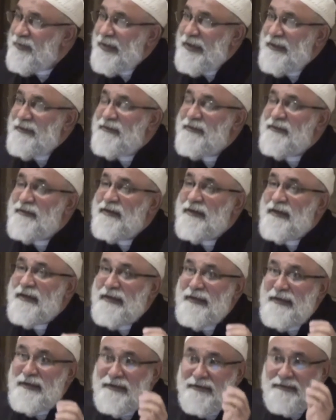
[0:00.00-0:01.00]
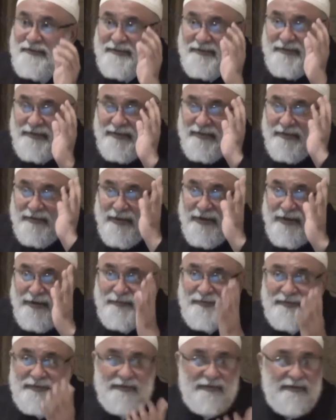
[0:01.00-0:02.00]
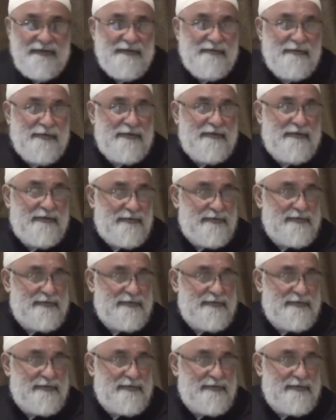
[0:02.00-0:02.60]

And the heinous crimes that he committed.